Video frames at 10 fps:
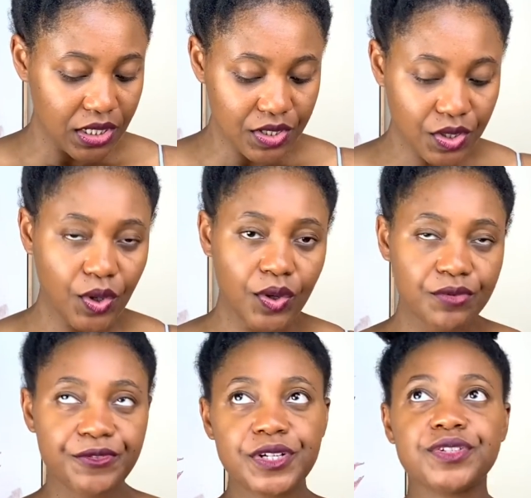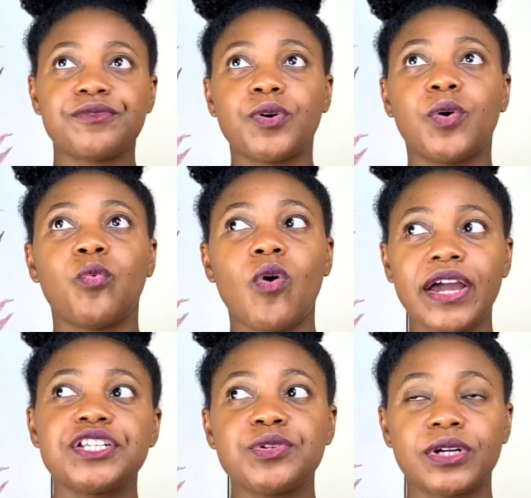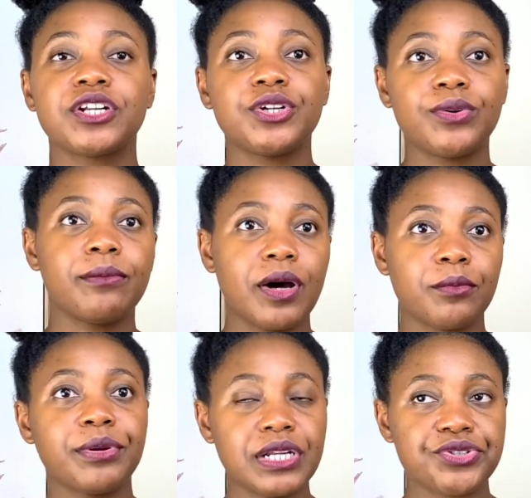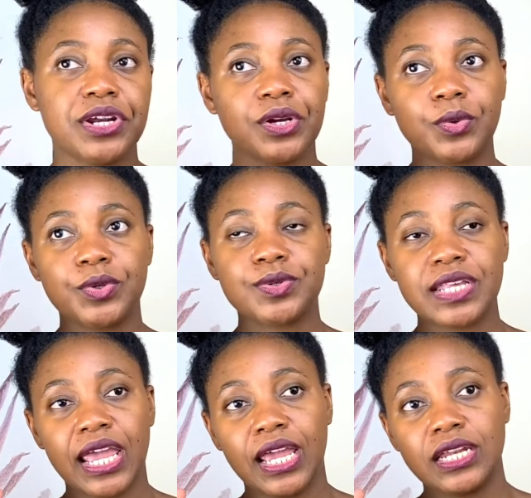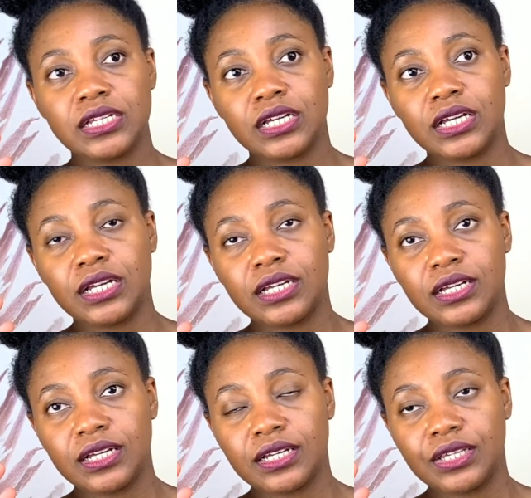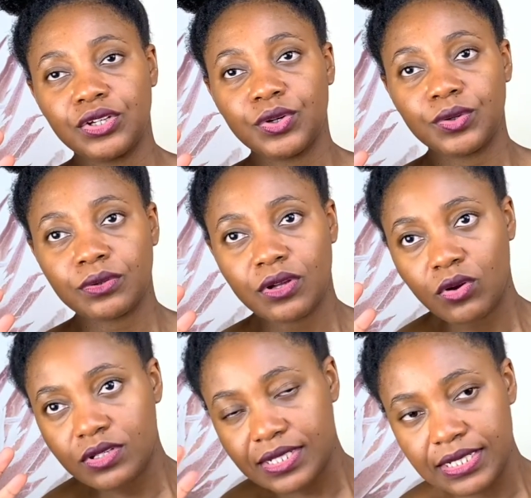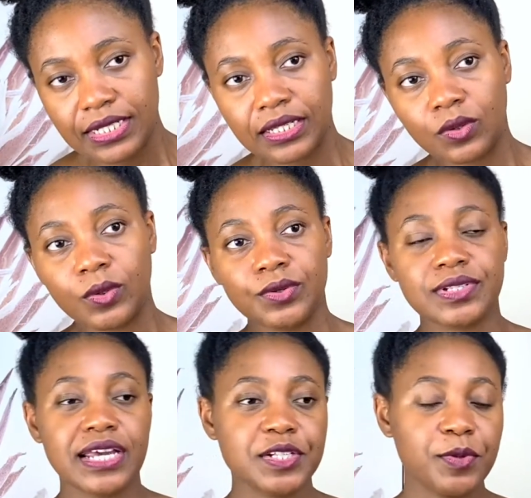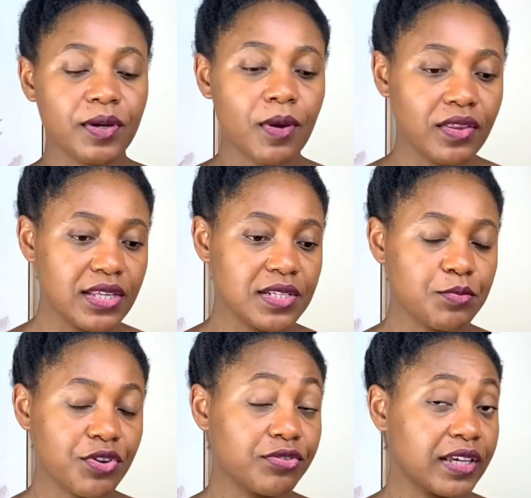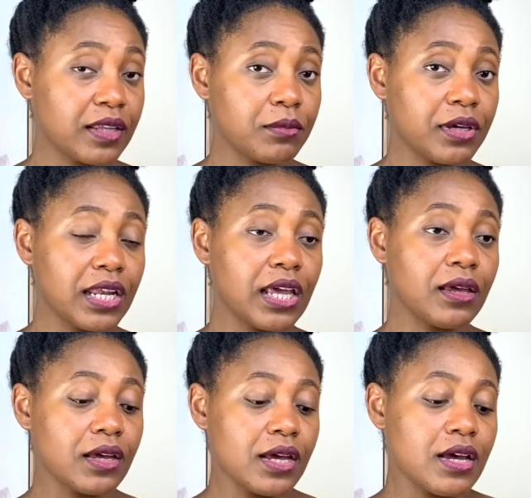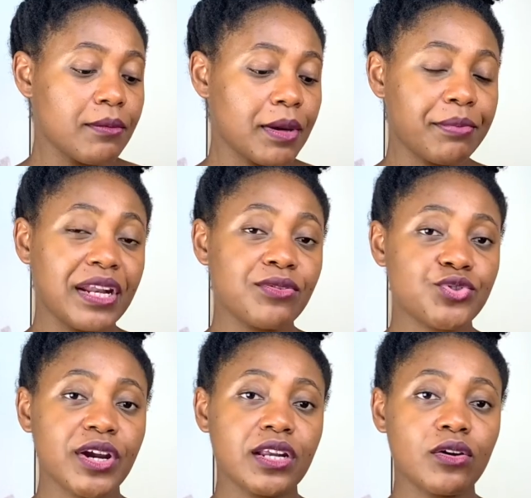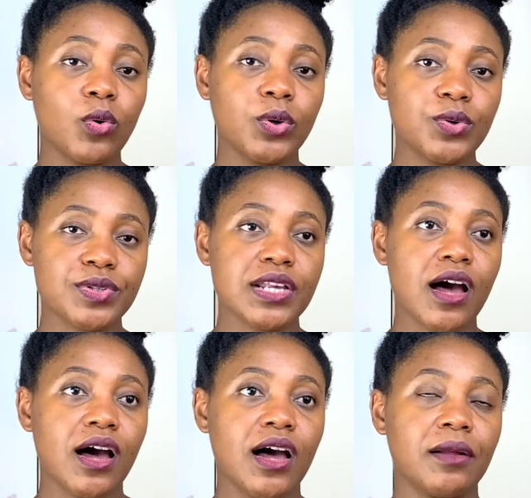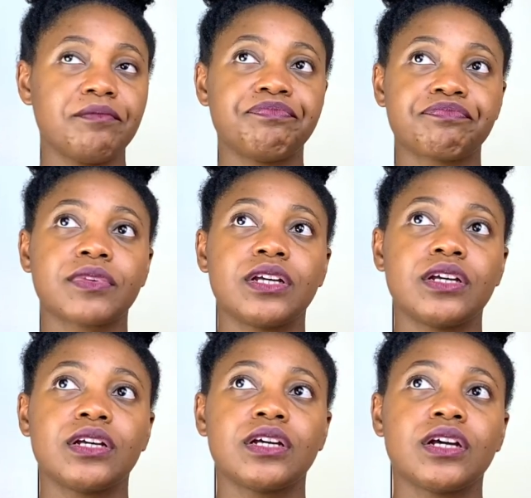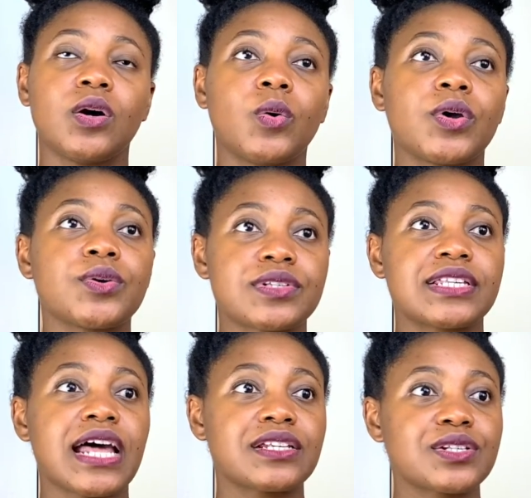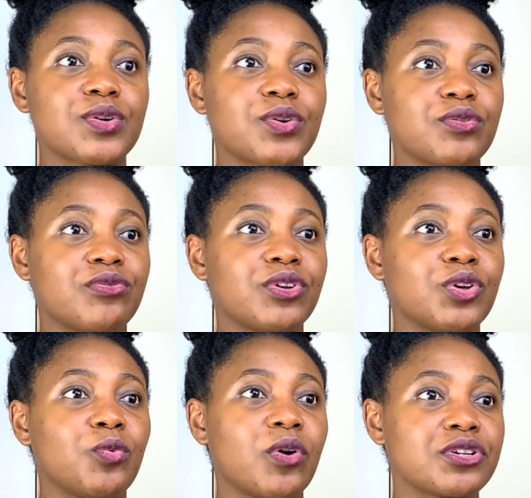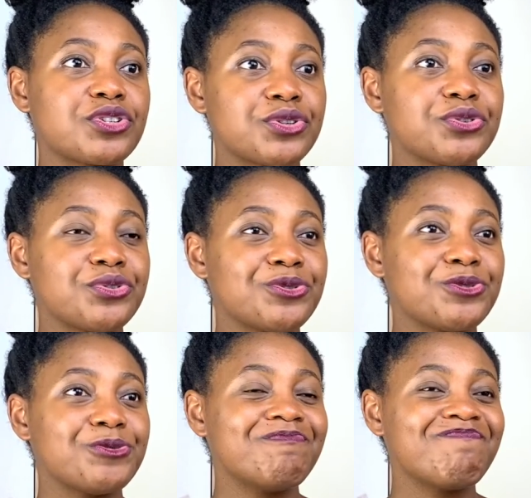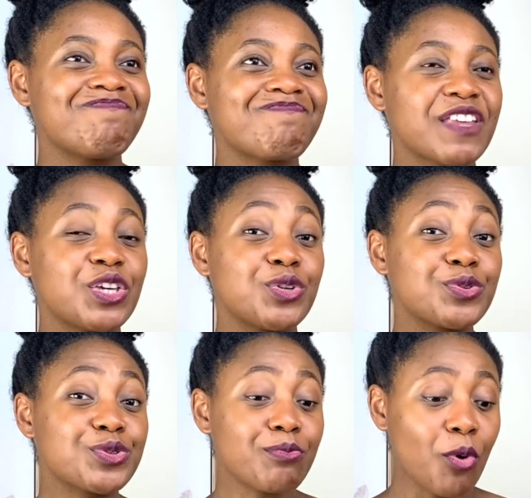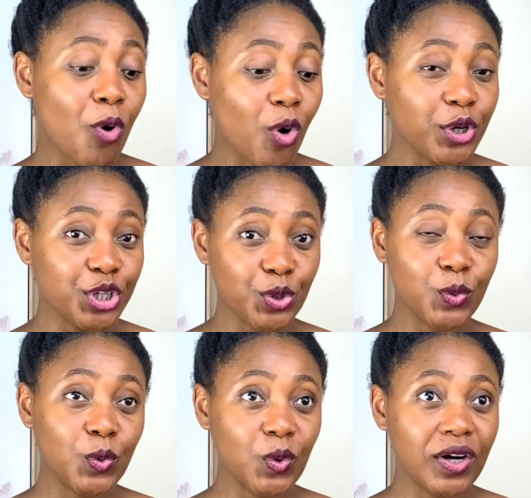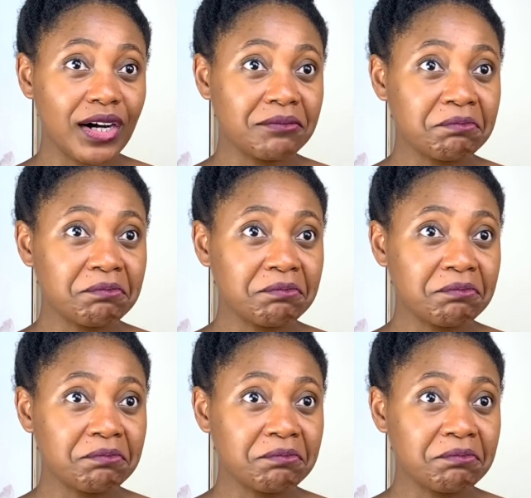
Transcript: So first of all, why do you want to know about penetrating oils and, you know, sealing oils? I spoke about this briefly at the beginning, but penetrating oils are oils that sort of you want to use more on your